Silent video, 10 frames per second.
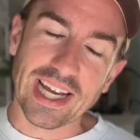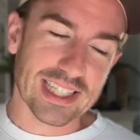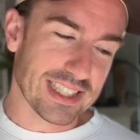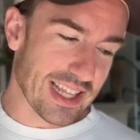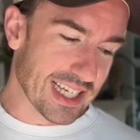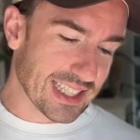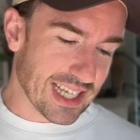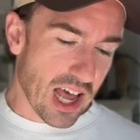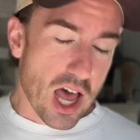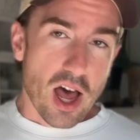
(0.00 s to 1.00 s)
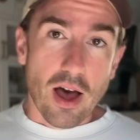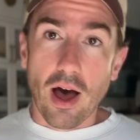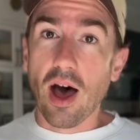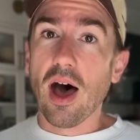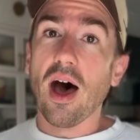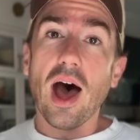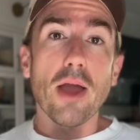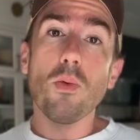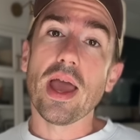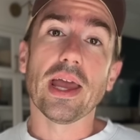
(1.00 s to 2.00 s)
next to this. I
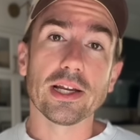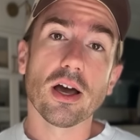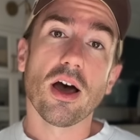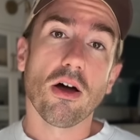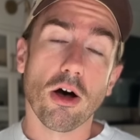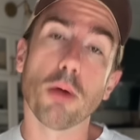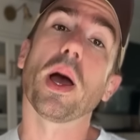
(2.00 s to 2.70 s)
went and got all